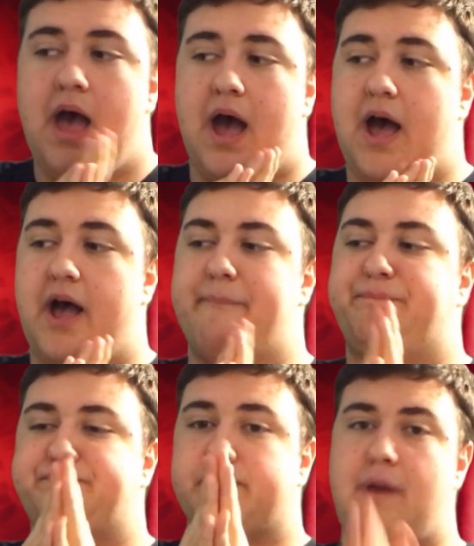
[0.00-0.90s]

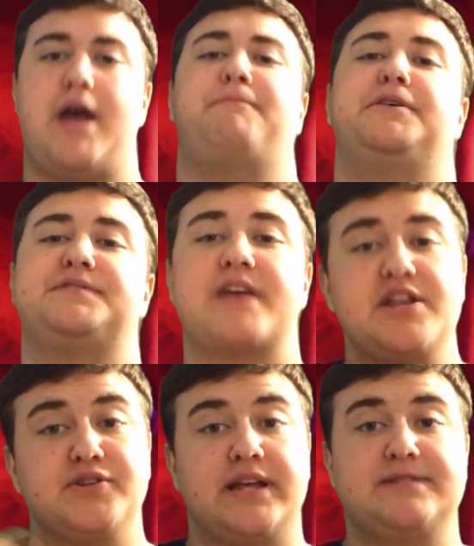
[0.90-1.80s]
My upload
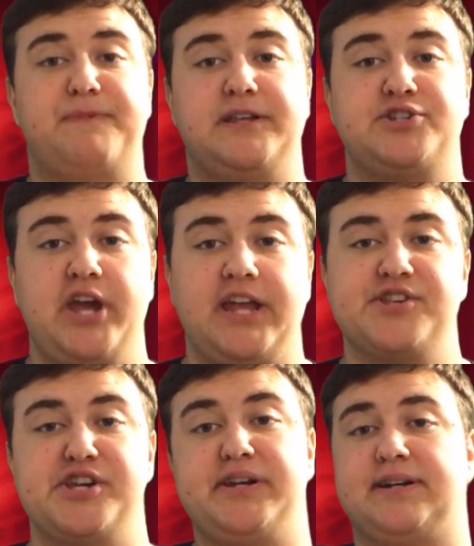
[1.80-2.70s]
schedule has been
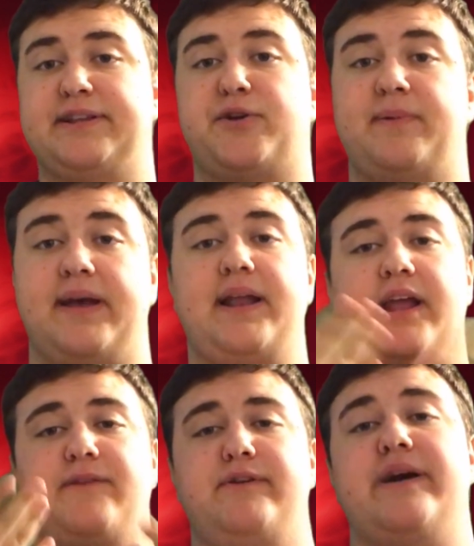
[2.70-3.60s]
changing a little bit,
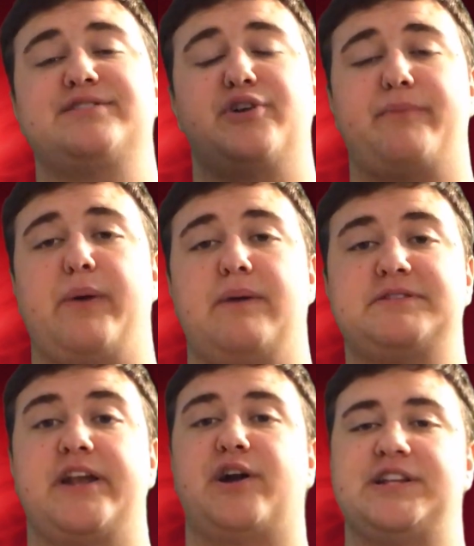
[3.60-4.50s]
and if you guys go to my
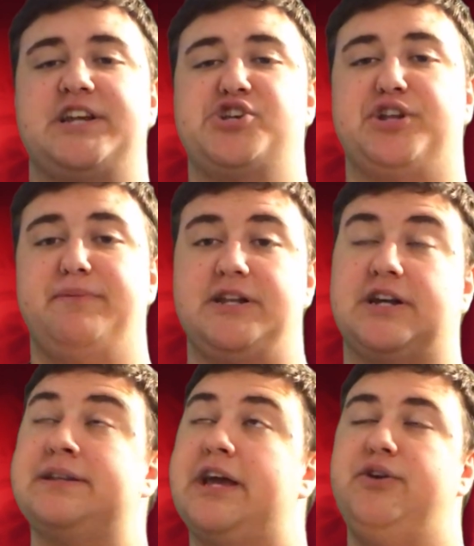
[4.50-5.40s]
website,
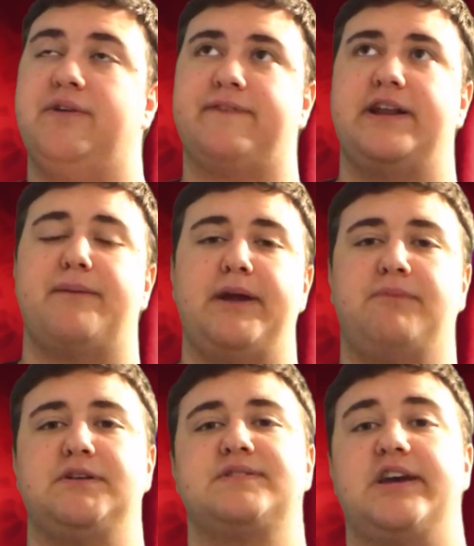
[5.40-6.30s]
unintentionally.net, you can find out my
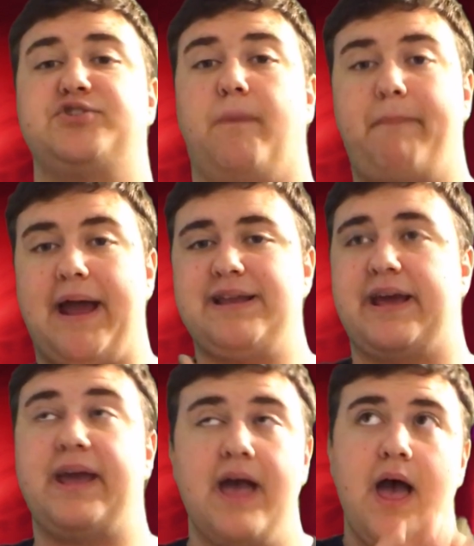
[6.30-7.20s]
upload schedule by
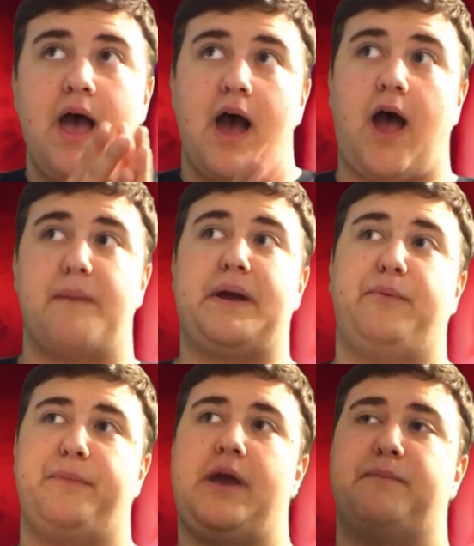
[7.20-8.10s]
day. I
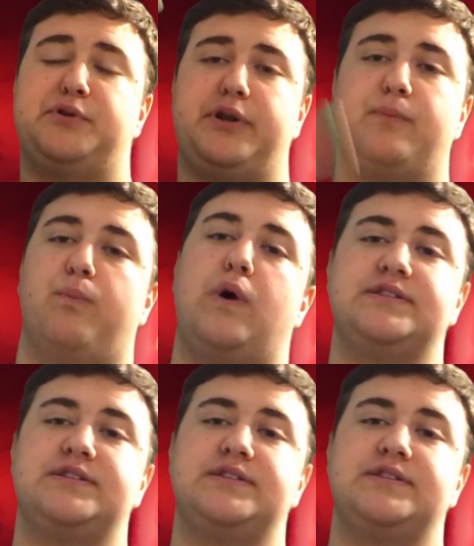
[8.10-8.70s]
will be uploading